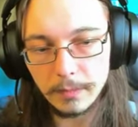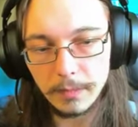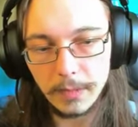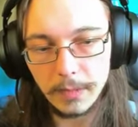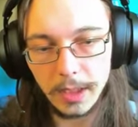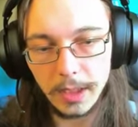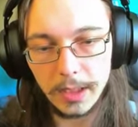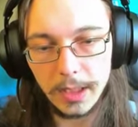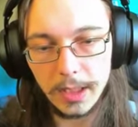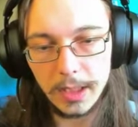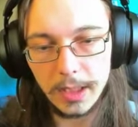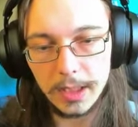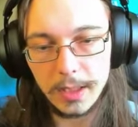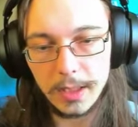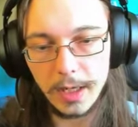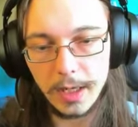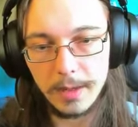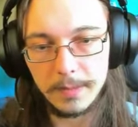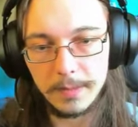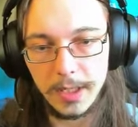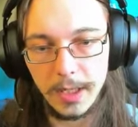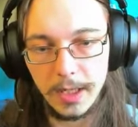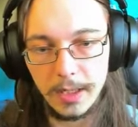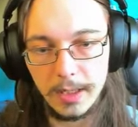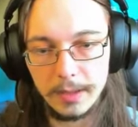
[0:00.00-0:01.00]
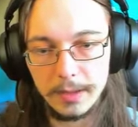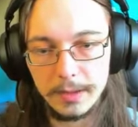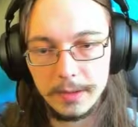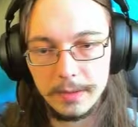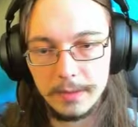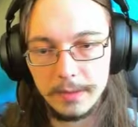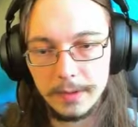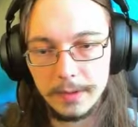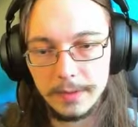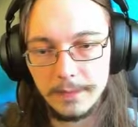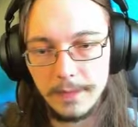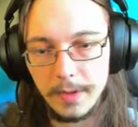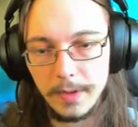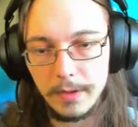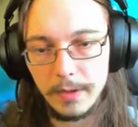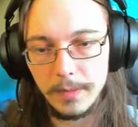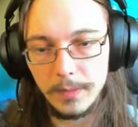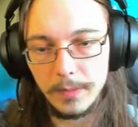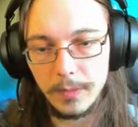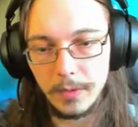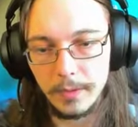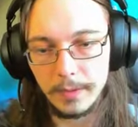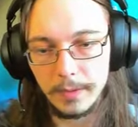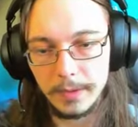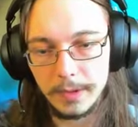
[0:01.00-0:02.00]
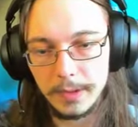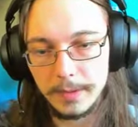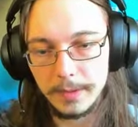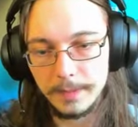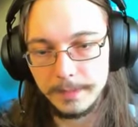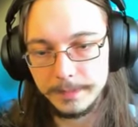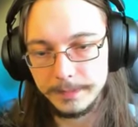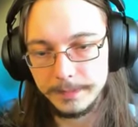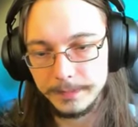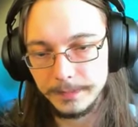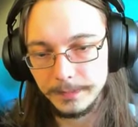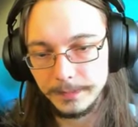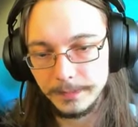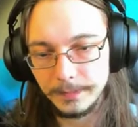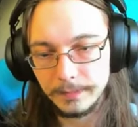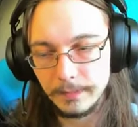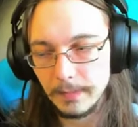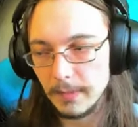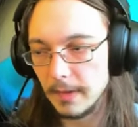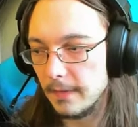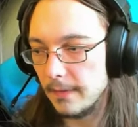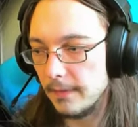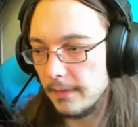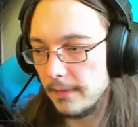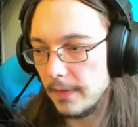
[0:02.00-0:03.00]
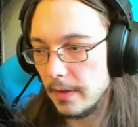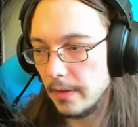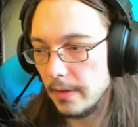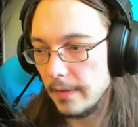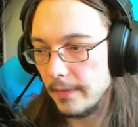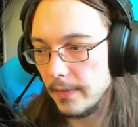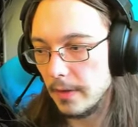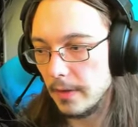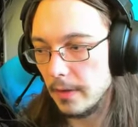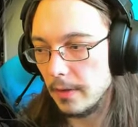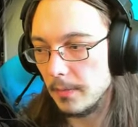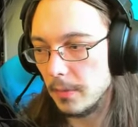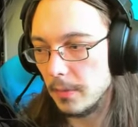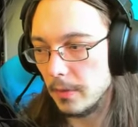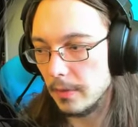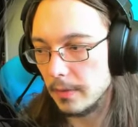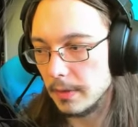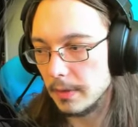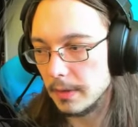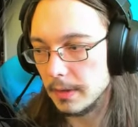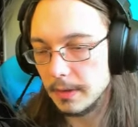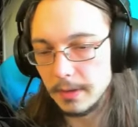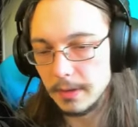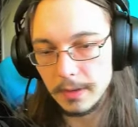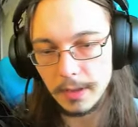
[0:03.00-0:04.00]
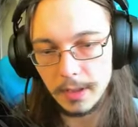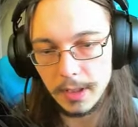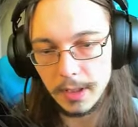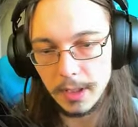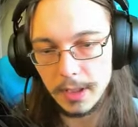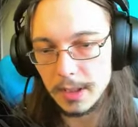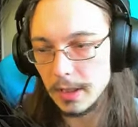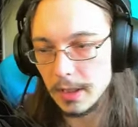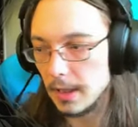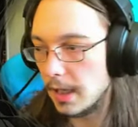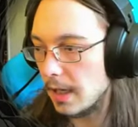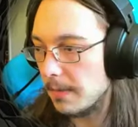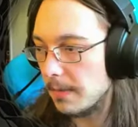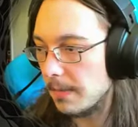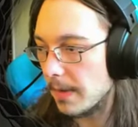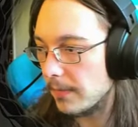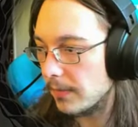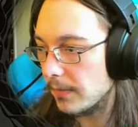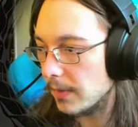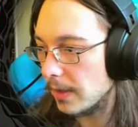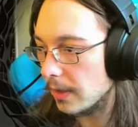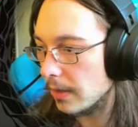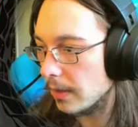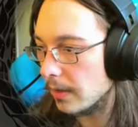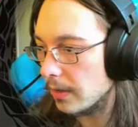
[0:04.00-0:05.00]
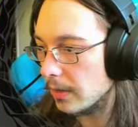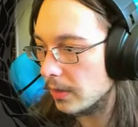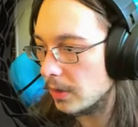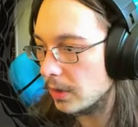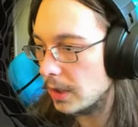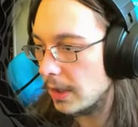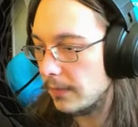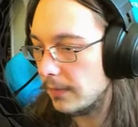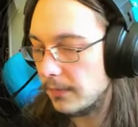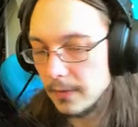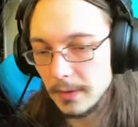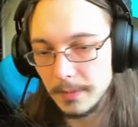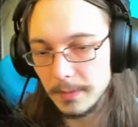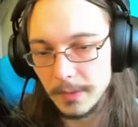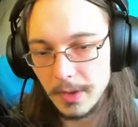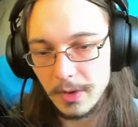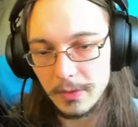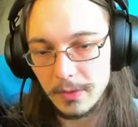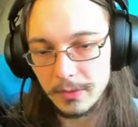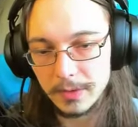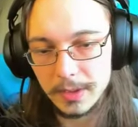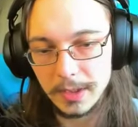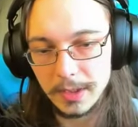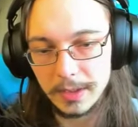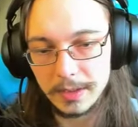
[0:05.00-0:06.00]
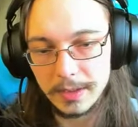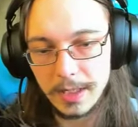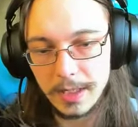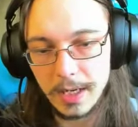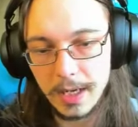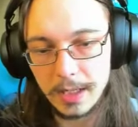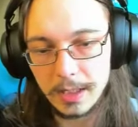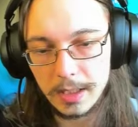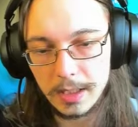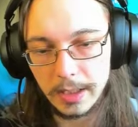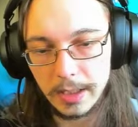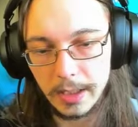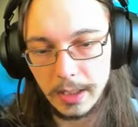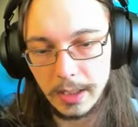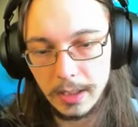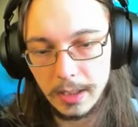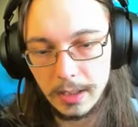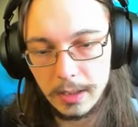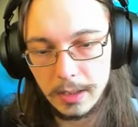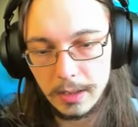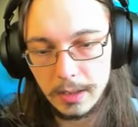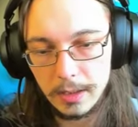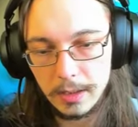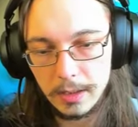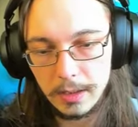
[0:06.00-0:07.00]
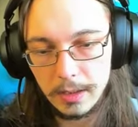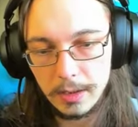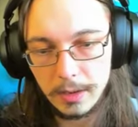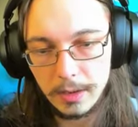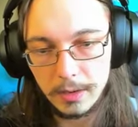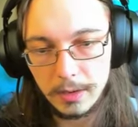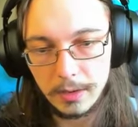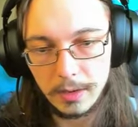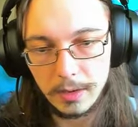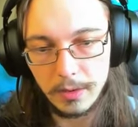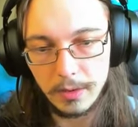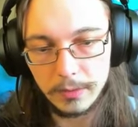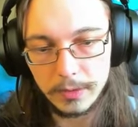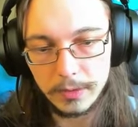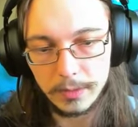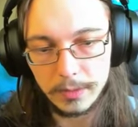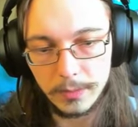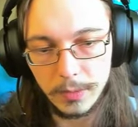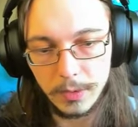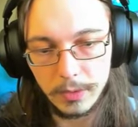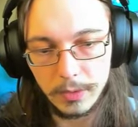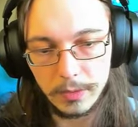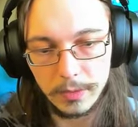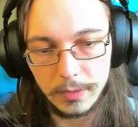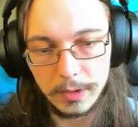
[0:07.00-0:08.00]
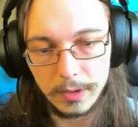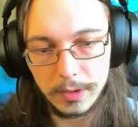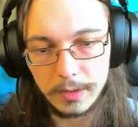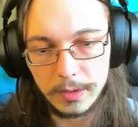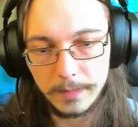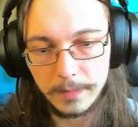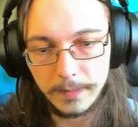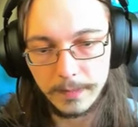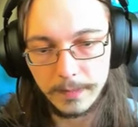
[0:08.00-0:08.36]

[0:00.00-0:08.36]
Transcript: I need the name tags. It's very important. Very very important. I need to name everything. Gotta cheat for them goats. Exactly. Goats are important.